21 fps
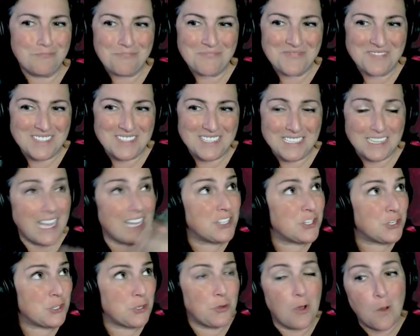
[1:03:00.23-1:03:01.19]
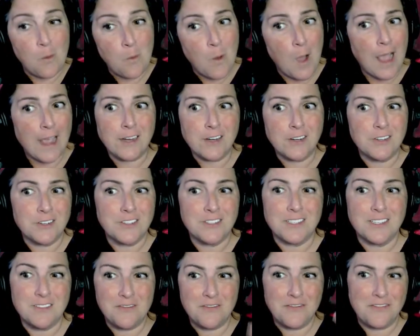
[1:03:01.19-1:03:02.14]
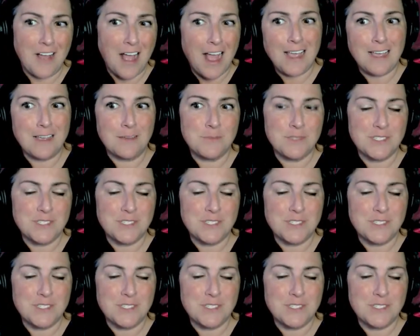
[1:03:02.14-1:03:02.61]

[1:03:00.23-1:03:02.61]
the electrical wires and vibes